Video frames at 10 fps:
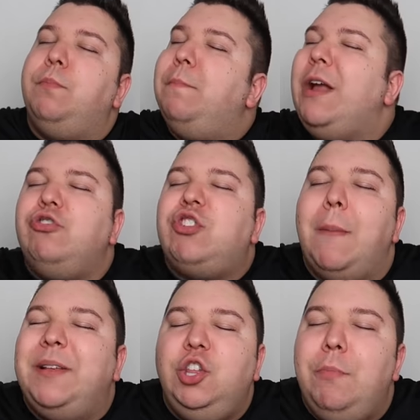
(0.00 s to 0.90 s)

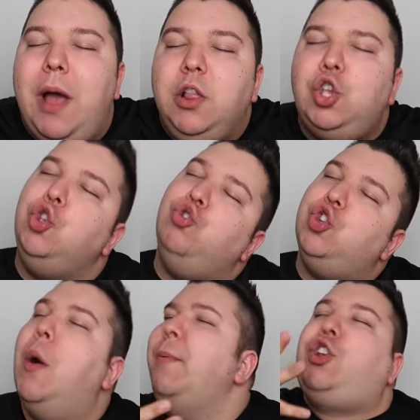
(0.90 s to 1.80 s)
microscopic little molecules
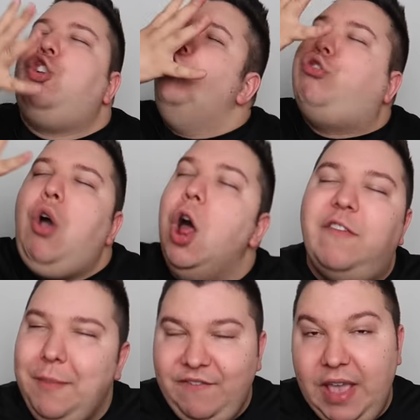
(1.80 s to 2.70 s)
go all
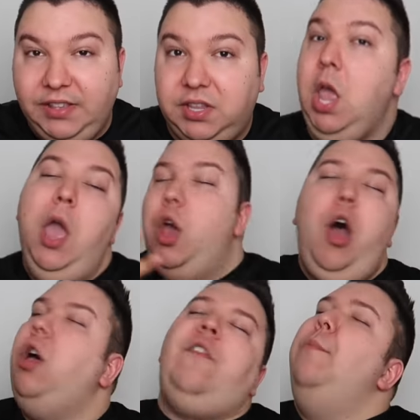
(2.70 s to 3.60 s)
over my face and
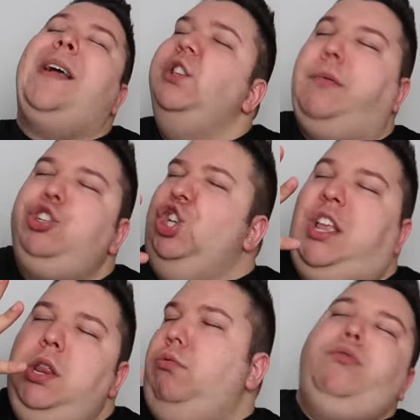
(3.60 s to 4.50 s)
all over my double
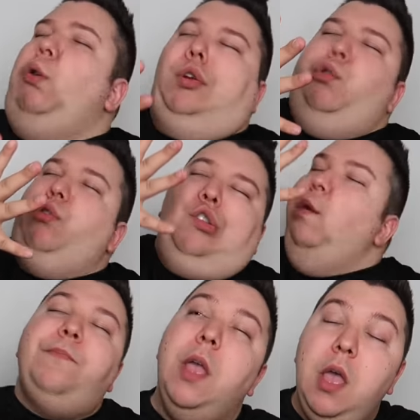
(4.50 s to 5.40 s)
chin.
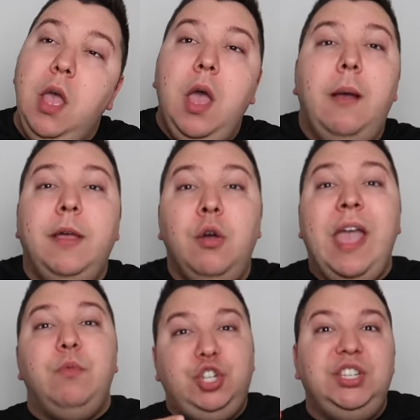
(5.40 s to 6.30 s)
I'm like,
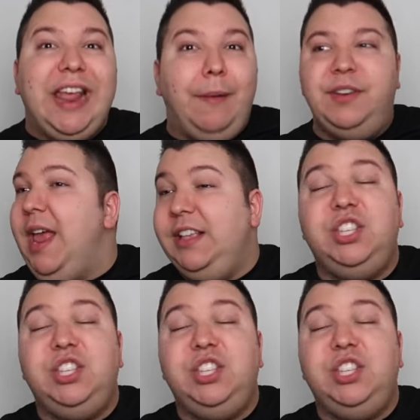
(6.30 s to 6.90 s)
okay, we'll just dab today.